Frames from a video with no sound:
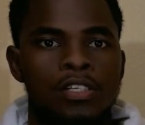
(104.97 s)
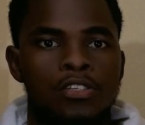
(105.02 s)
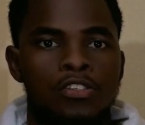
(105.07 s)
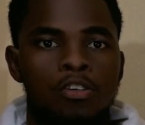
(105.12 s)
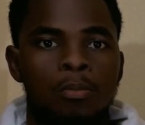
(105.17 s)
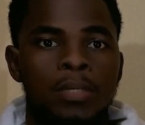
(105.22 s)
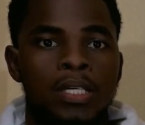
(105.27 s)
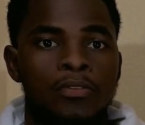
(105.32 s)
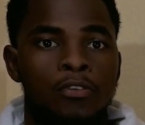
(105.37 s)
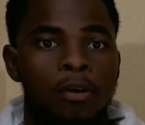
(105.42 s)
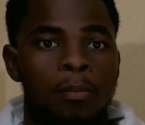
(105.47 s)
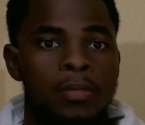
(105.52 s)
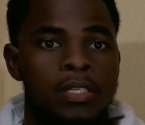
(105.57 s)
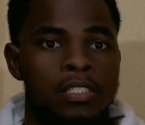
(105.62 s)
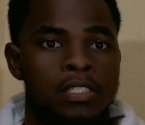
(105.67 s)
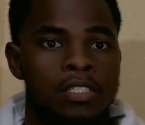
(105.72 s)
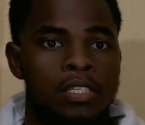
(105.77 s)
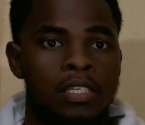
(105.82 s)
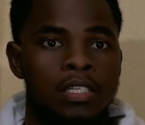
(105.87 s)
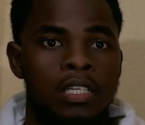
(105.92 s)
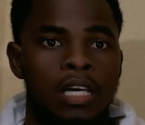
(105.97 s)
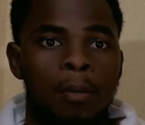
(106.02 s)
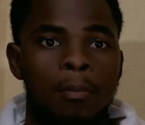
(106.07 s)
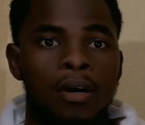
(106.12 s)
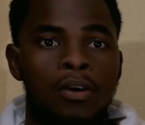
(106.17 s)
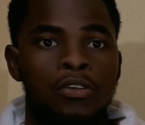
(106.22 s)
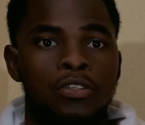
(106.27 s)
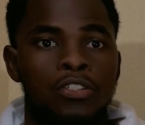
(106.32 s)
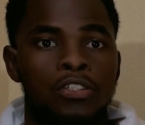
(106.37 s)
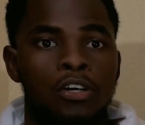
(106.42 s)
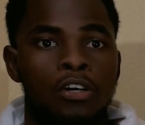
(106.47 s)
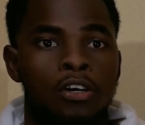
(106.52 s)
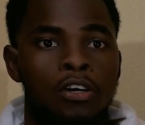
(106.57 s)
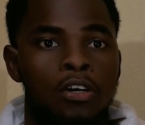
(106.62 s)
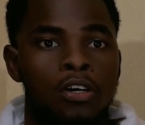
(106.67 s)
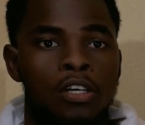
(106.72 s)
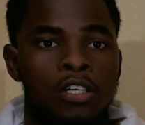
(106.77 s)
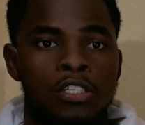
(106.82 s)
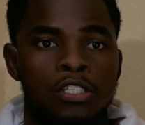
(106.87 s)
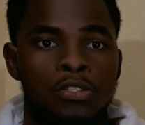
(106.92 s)
some information about
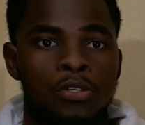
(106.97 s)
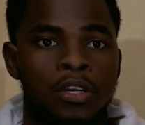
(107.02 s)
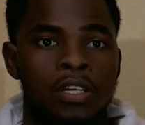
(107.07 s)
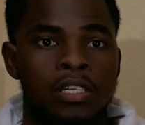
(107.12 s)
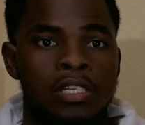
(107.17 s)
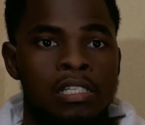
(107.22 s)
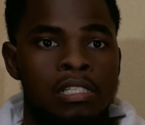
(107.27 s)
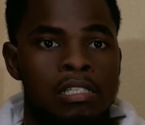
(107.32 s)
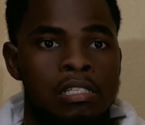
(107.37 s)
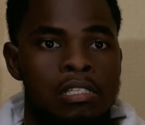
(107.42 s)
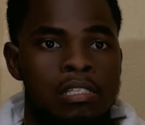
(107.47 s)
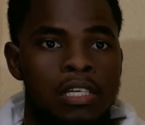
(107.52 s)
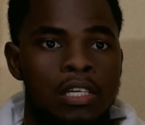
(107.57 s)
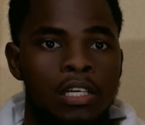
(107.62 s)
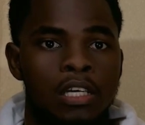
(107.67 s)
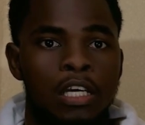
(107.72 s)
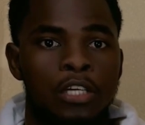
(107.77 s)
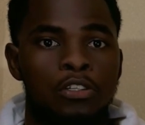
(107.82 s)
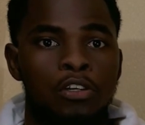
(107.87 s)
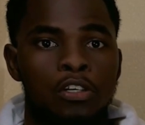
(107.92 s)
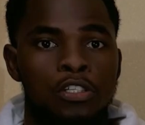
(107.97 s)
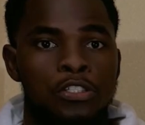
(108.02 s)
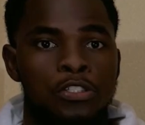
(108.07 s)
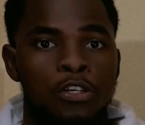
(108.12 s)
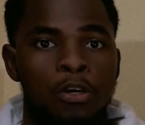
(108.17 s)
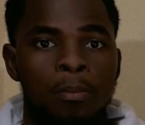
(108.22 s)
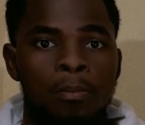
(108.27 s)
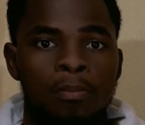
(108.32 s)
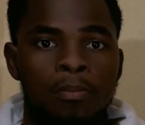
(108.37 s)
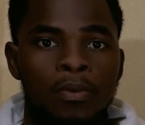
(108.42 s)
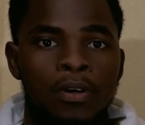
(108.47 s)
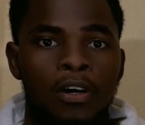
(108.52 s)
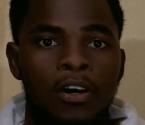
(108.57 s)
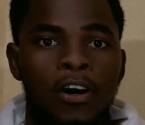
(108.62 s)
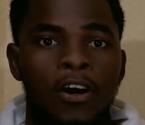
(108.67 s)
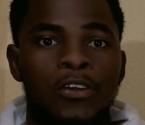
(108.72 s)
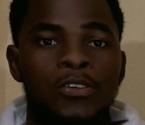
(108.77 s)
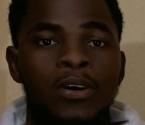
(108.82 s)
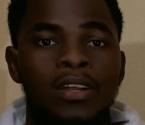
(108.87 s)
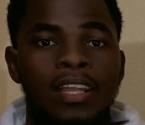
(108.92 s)
your studies, your job,
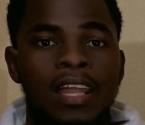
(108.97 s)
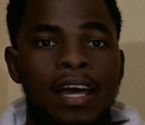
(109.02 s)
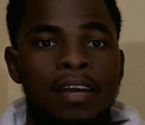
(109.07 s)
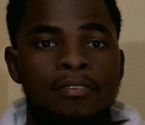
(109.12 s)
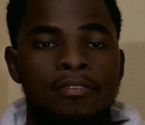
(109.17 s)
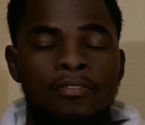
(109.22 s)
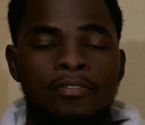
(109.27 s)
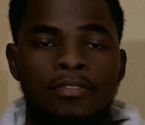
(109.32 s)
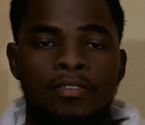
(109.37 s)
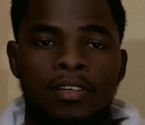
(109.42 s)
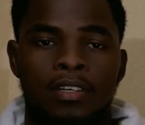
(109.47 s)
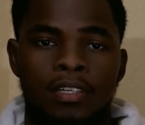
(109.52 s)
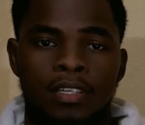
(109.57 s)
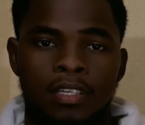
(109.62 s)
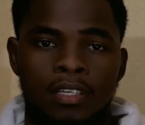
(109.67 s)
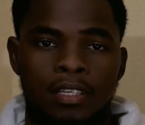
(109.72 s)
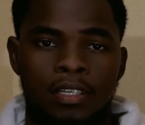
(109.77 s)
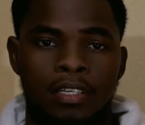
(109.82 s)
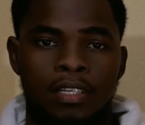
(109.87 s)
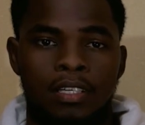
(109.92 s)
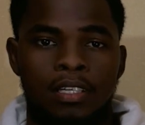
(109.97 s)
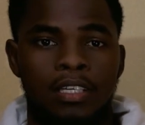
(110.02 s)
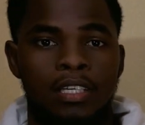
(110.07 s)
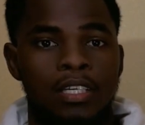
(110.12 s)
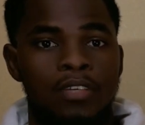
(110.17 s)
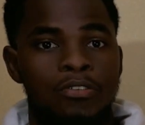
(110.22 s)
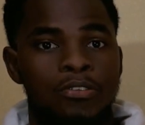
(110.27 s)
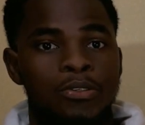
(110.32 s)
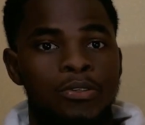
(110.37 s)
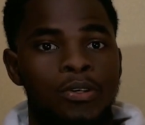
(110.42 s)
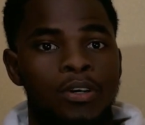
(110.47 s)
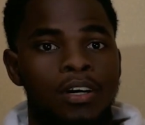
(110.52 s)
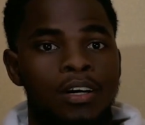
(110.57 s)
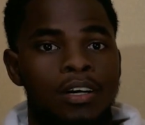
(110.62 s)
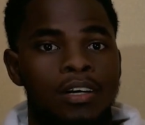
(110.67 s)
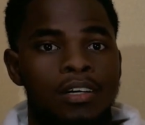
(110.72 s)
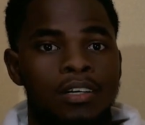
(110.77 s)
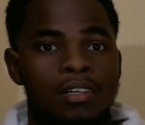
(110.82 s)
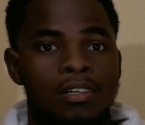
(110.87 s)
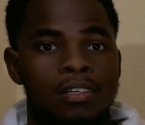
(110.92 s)
or your life. If you
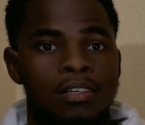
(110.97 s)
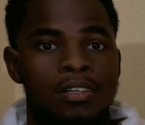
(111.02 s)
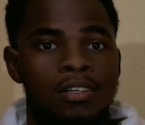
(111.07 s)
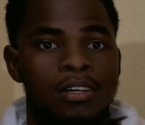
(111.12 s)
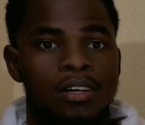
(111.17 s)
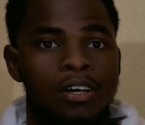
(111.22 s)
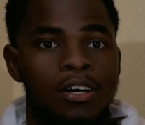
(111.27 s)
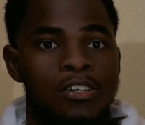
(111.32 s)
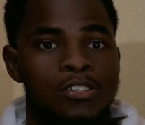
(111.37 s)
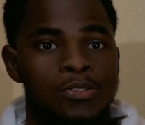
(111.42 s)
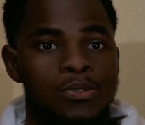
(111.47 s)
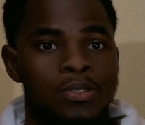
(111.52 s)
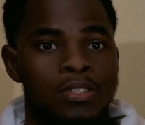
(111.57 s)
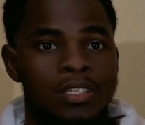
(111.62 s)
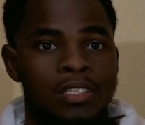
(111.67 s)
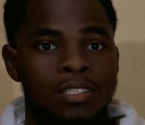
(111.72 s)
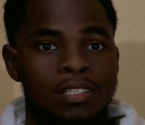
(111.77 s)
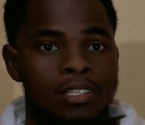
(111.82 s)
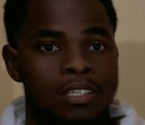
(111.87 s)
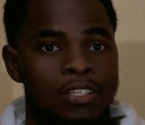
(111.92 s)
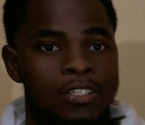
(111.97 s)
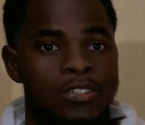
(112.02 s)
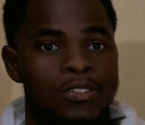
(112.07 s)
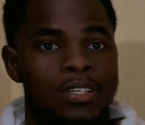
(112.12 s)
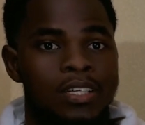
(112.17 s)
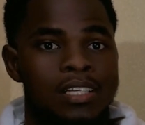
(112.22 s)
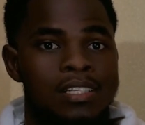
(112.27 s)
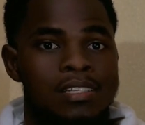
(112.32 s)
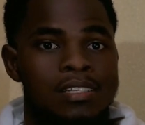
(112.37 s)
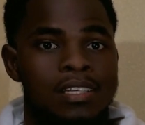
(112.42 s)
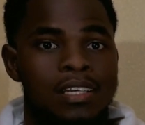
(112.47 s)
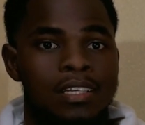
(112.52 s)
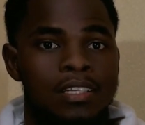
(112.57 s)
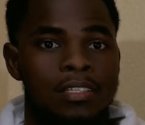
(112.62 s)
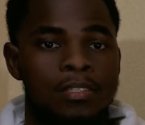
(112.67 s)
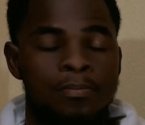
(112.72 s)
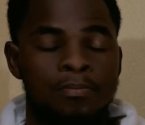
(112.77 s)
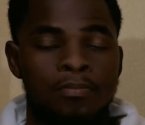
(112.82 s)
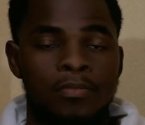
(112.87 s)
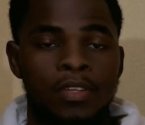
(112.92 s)
are a student, you can say,
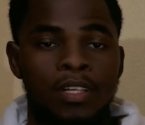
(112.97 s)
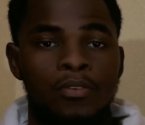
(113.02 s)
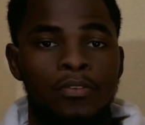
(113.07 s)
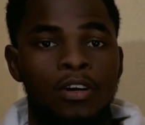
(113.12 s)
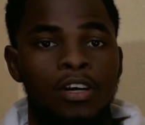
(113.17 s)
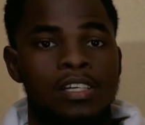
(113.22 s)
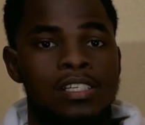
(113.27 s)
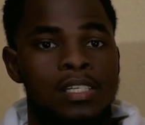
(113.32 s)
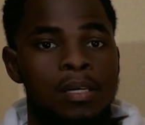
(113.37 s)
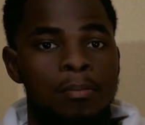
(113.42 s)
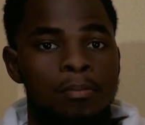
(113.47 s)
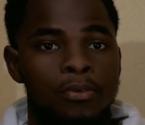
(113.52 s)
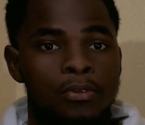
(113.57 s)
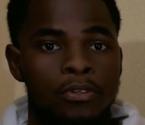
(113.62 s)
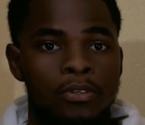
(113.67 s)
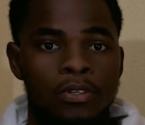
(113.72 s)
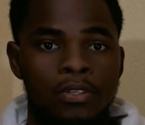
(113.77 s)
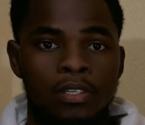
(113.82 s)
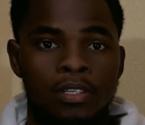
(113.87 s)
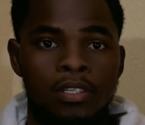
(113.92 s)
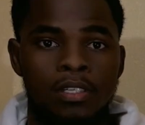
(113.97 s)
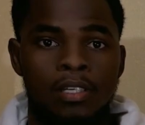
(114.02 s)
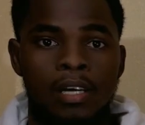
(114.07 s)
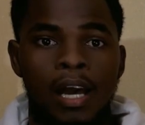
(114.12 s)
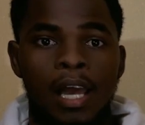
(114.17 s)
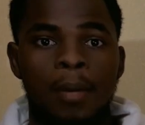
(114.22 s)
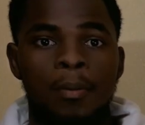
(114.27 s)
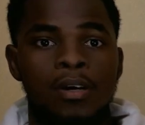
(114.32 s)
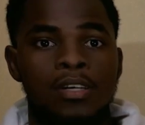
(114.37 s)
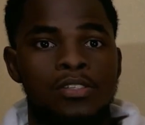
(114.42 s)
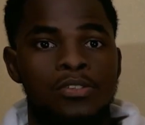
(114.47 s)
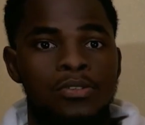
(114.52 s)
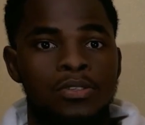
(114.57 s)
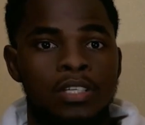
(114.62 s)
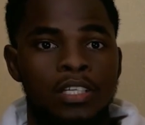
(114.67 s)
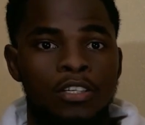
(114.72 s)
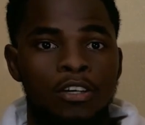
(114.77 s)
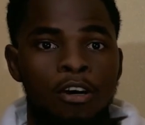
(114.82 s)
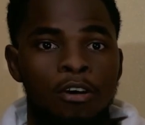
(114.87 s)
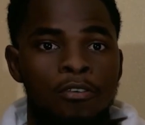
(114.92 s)
for example, I'm a
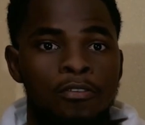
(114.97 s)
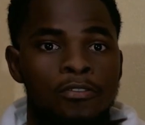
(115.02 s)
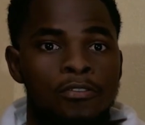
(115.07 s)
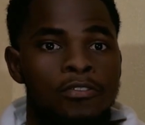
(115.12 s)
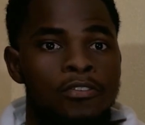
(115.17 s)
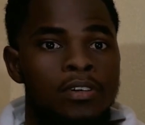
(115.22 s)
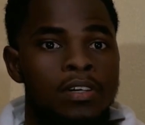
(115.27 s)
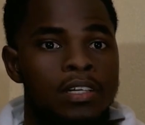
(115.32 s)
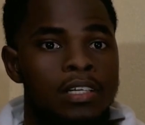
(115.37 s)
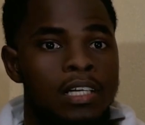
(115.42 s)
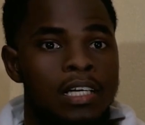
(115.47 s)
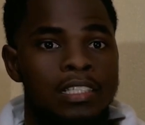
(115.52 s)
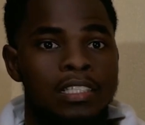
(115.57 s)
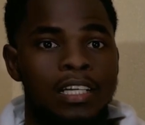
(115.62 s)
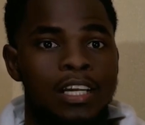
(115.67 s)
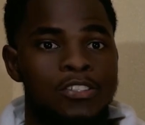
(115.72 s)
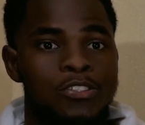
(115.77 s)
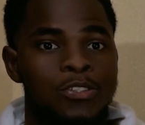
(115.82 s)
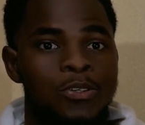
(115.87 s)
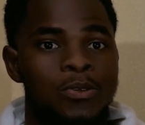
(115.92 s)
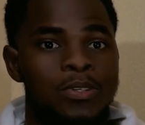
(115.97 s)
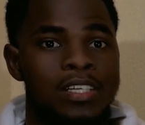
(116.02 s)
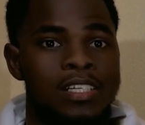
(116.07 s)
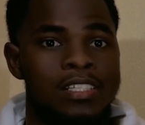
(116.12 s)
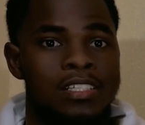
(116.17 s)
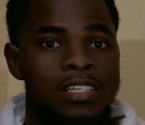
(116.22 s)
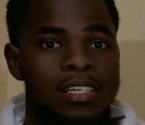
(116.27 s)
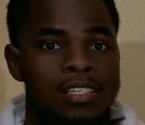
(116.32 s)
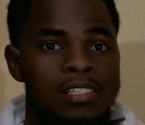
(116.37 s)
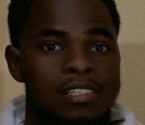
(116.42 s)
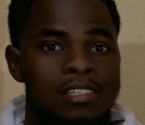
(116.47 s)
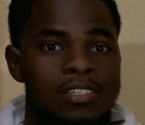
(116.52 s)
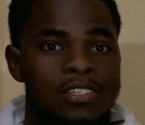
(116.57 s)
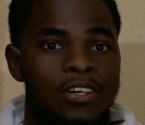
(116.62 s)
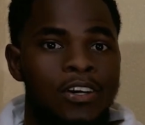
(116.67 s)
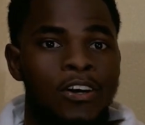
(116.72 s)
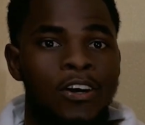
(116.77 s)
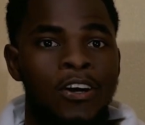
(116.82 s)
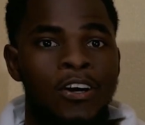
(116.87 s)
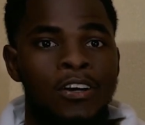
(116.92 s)
student of international relations,
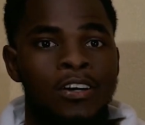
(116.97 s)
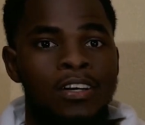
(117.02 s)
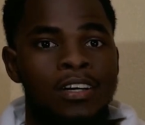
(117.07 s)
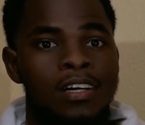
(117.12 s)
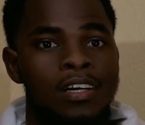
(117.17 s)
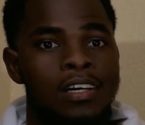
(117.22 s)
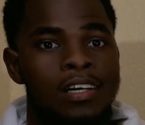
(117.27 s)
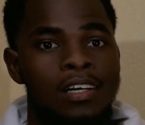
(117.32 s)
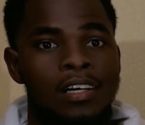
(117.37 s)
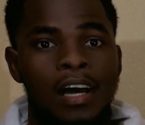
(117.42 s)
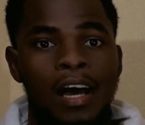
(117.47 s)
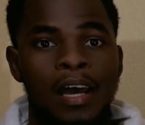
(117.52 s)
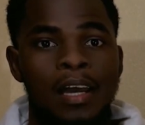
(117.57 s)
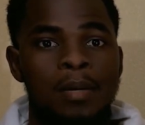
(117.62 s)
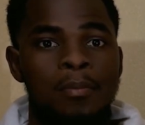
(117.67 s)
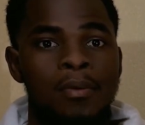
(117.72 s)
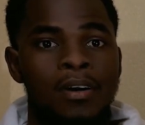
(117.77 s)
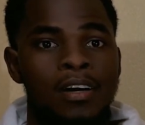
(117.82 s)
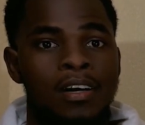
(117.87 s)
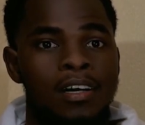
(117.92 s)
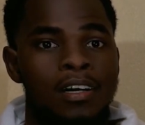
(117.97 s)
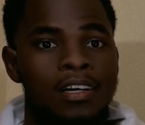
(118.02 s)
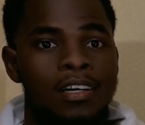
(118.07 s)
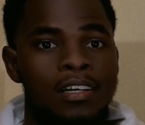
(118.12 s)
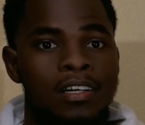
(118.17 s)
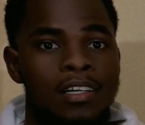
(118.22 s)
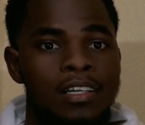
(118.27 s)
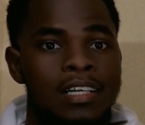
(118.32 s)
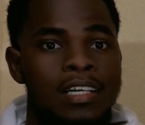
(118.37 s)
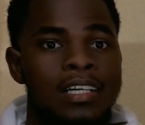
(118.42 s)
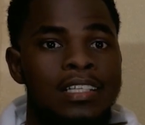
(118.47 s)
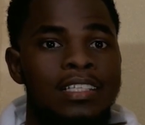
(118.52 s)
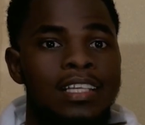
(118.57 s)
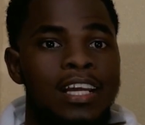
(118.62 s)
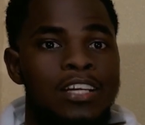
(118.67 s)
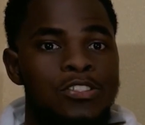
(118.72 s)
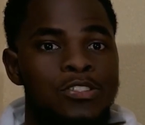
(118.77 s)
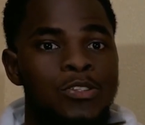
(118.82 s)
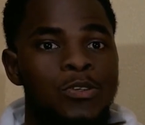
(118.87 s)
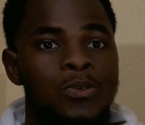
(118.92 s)
or I'm a
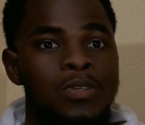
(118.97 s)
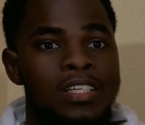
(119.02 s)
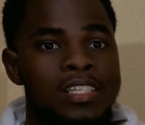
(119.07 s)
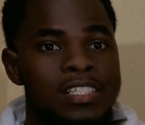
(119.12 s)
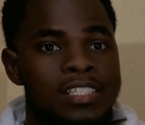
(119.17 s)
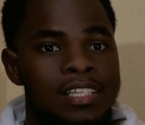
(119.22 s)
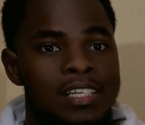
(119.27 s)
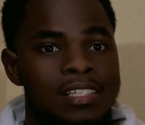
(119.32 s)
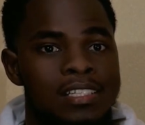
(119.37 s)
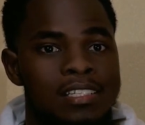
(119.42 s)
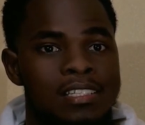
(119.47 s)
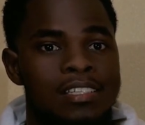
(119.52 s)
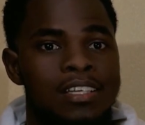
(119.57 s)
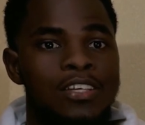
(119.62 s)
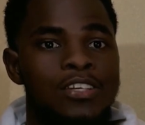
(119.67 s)
international relations